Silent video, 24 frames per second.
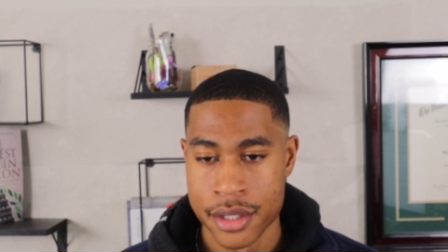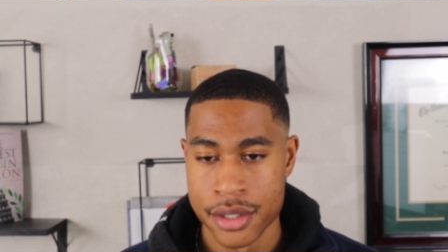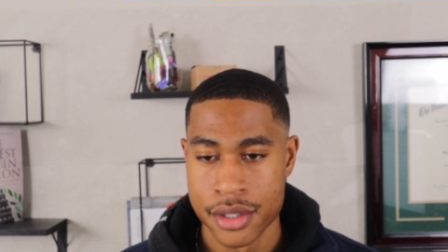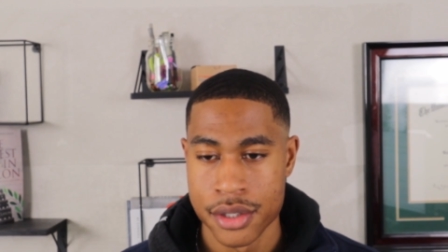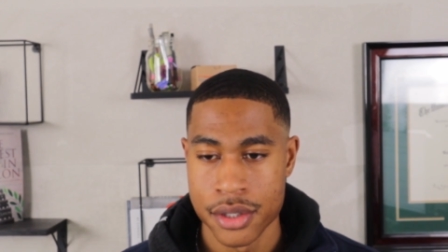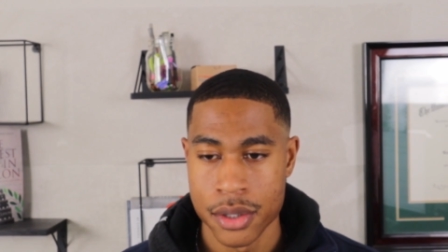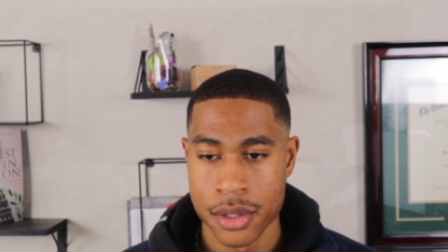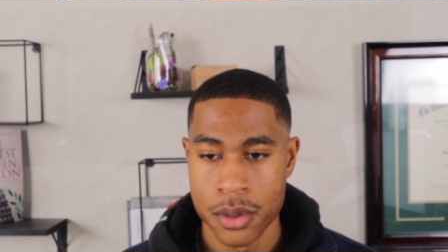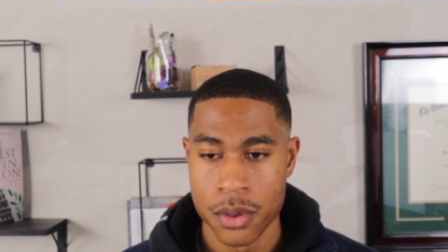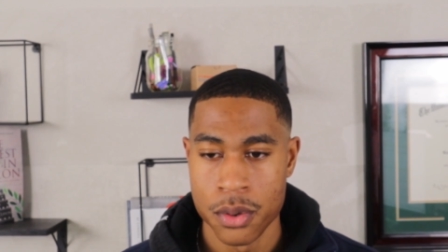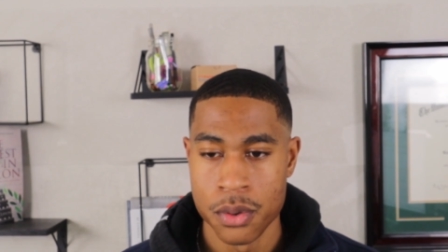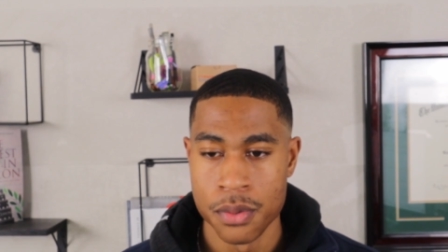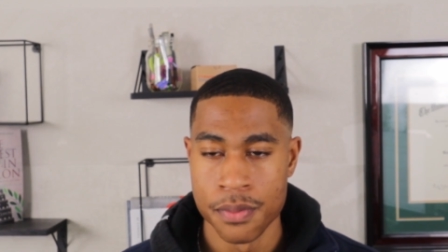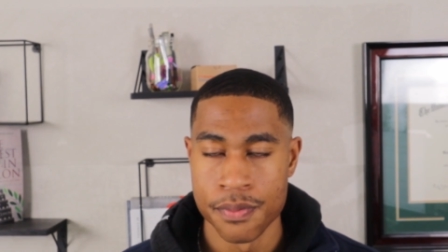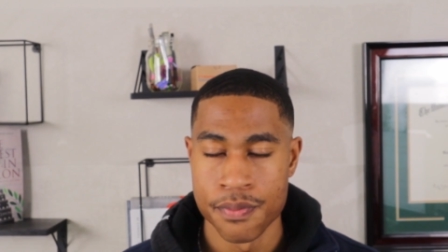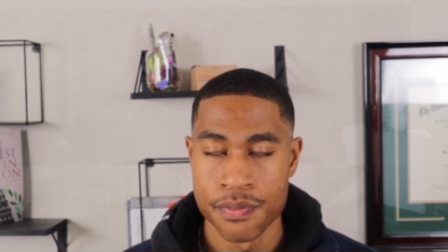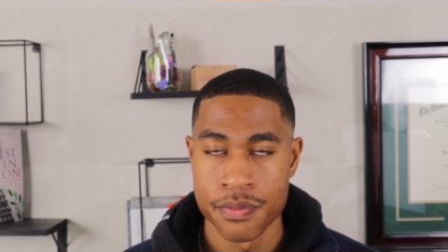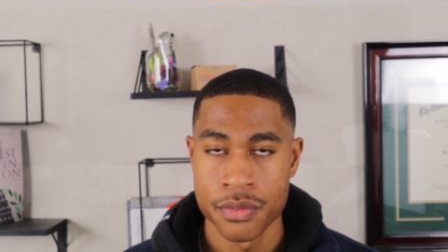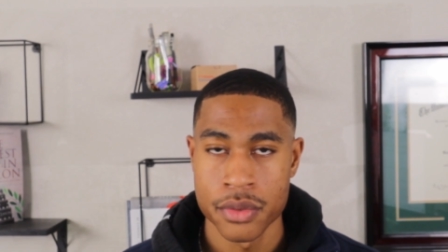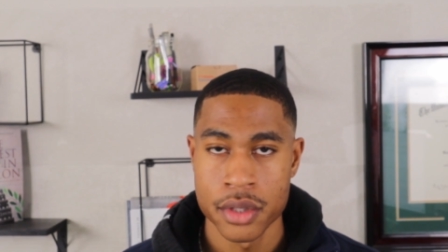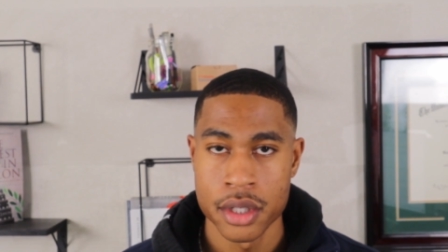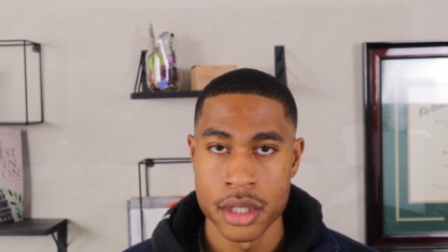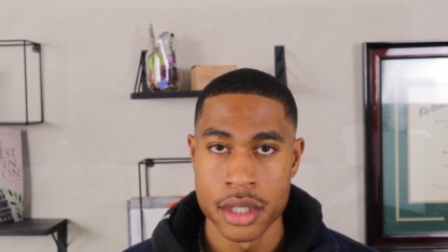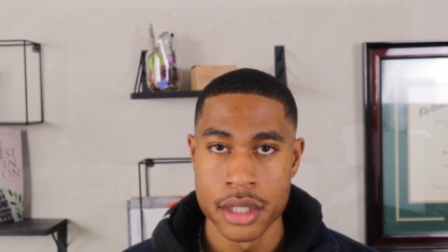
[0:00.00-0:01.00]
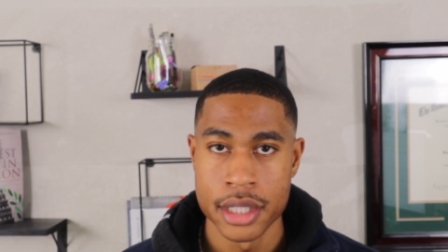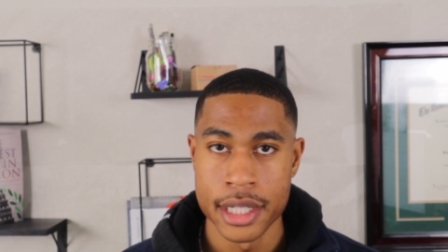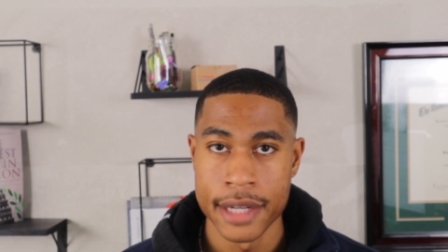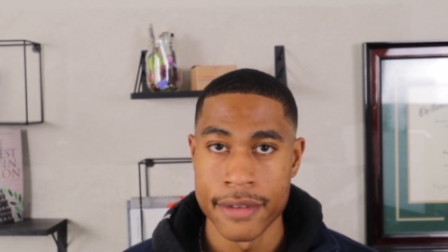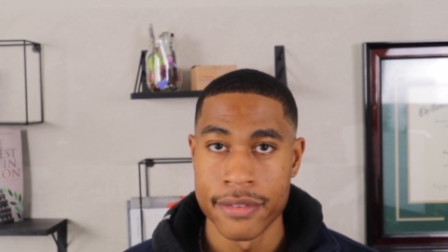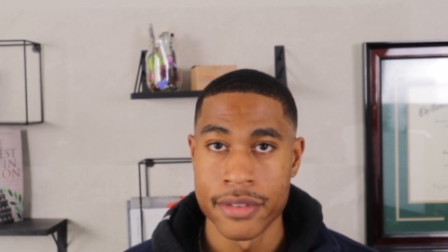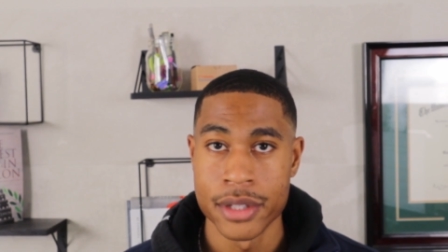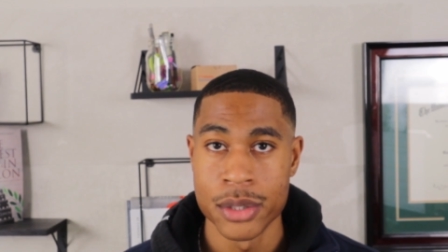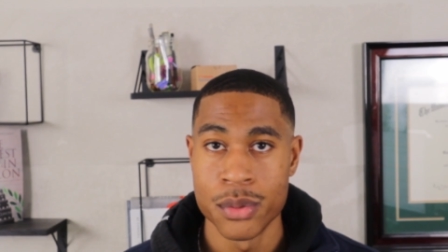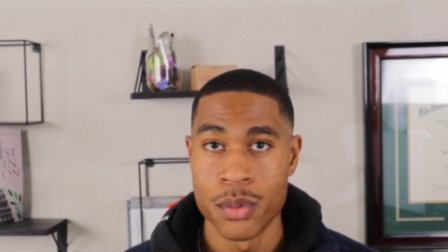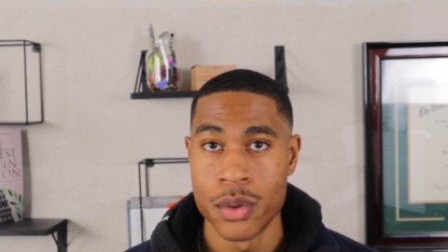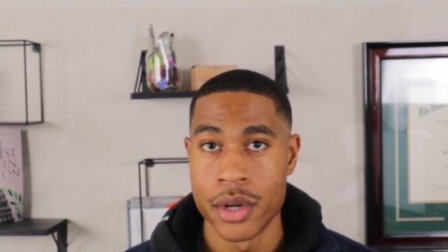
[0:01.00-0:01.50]
So
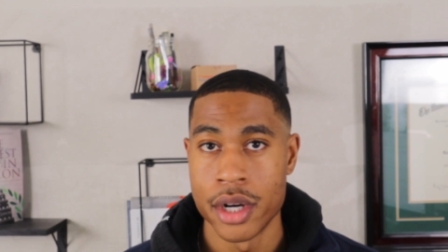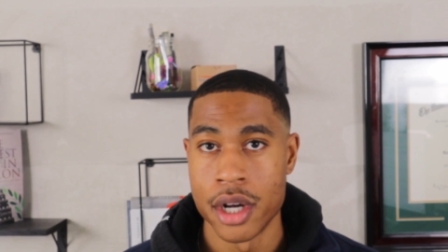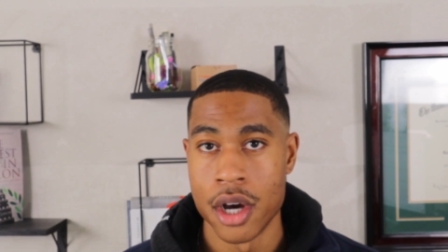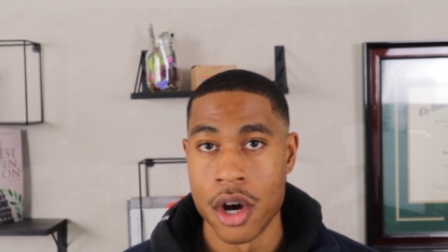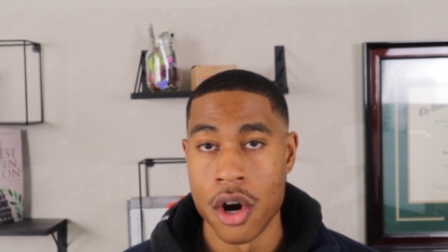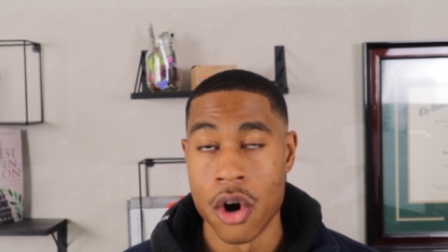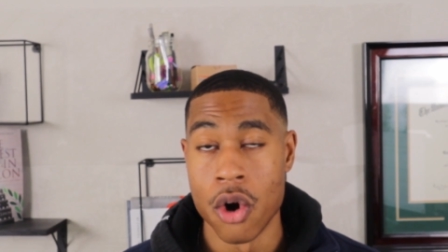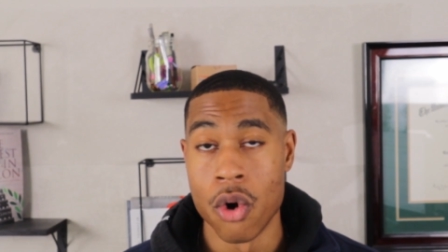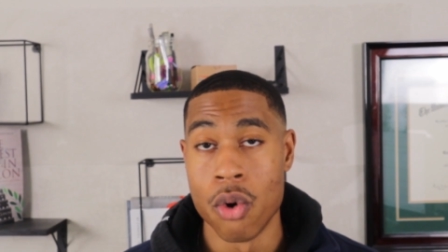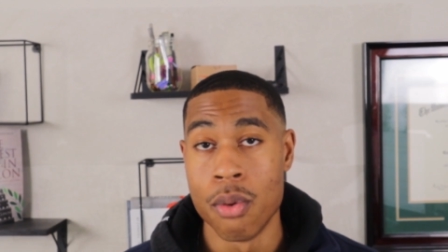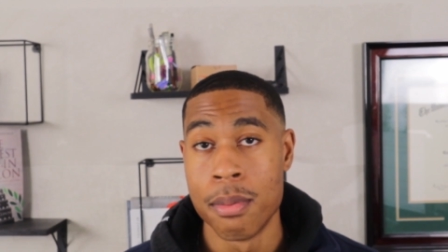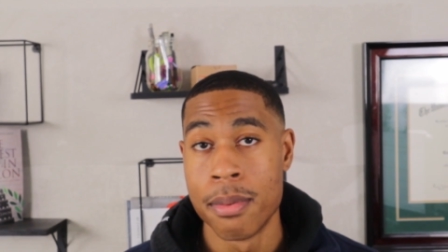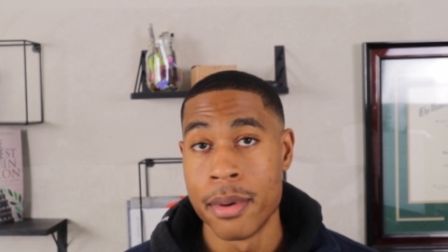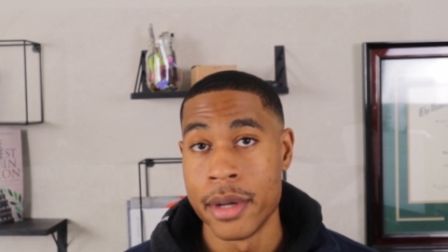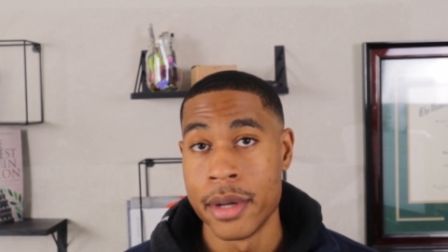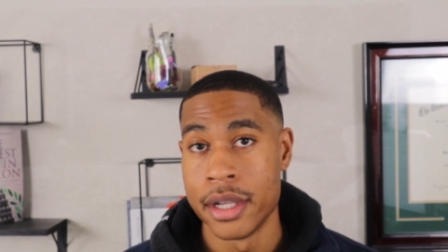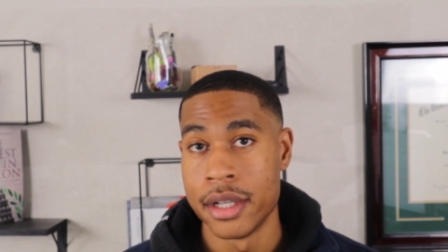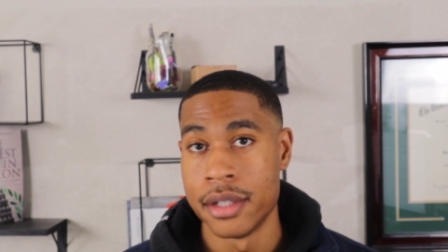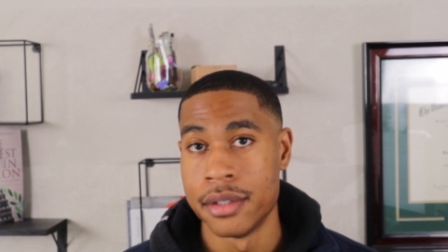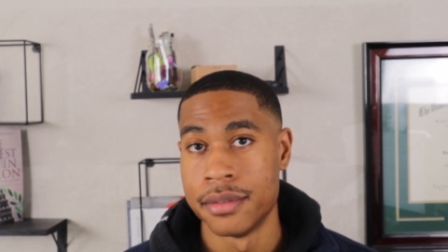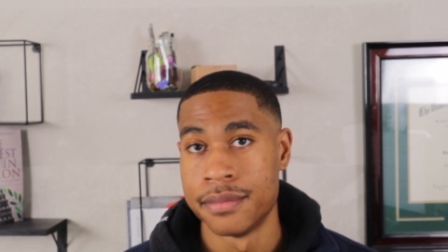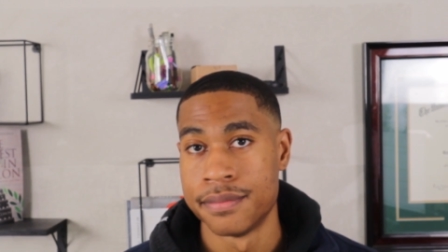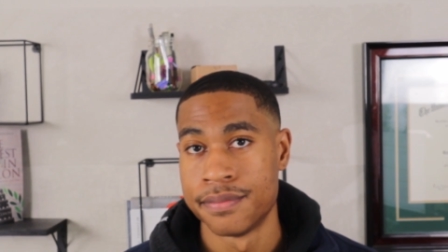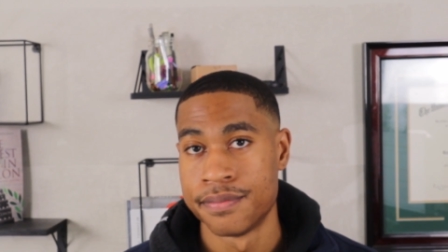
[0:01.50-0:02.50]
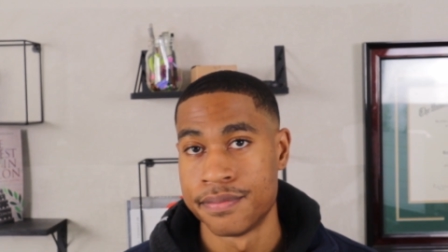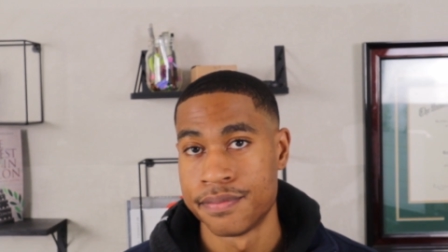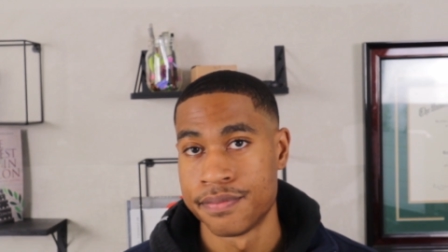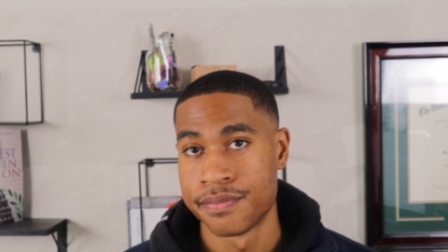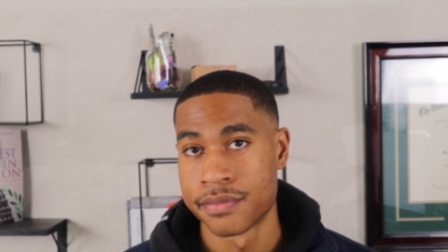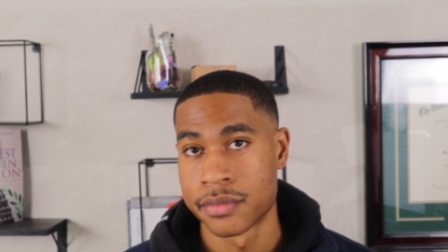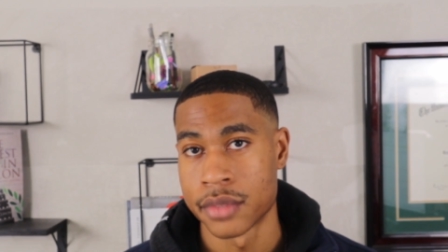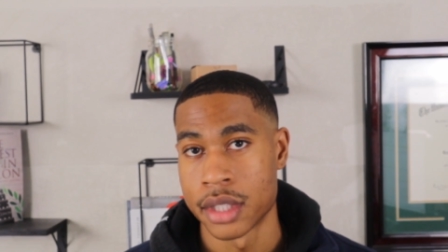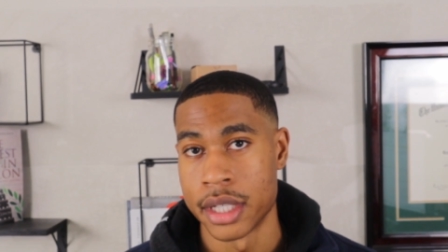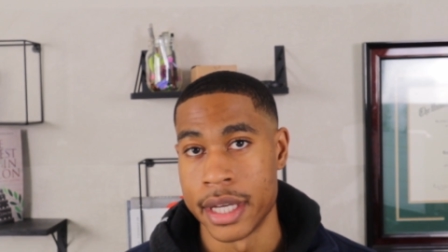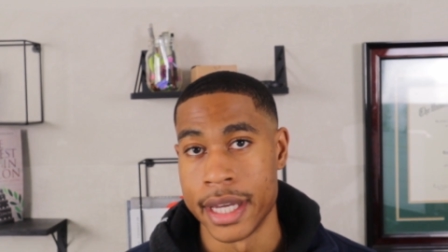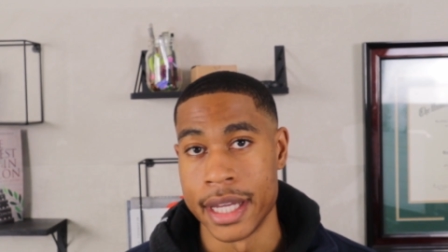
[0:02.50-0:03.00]
definitely want to open
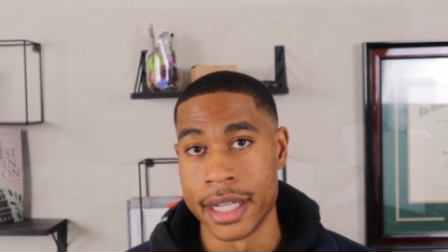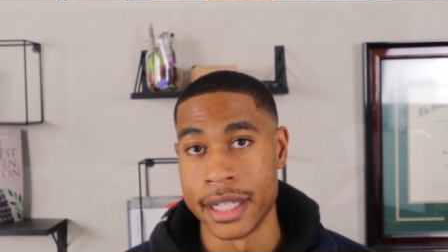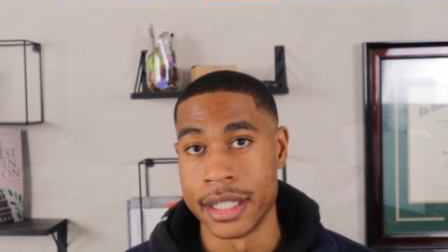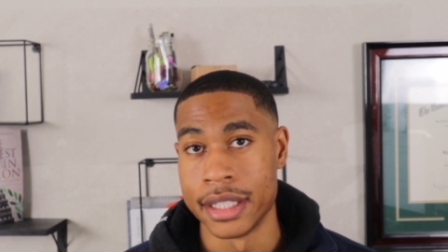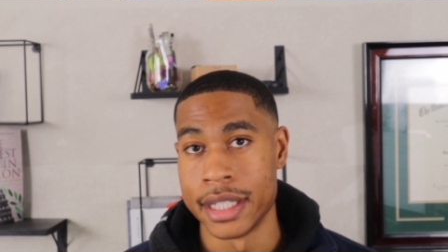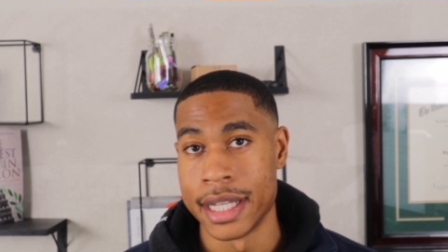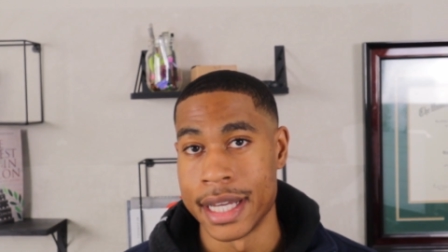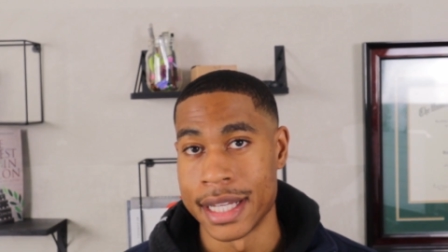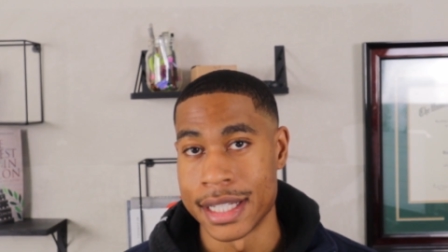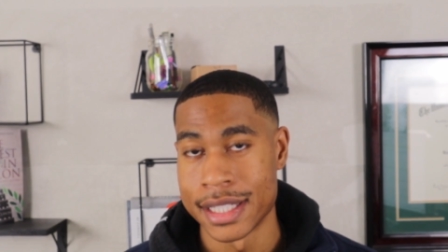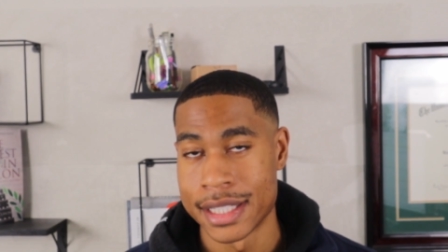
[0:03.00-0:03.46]
and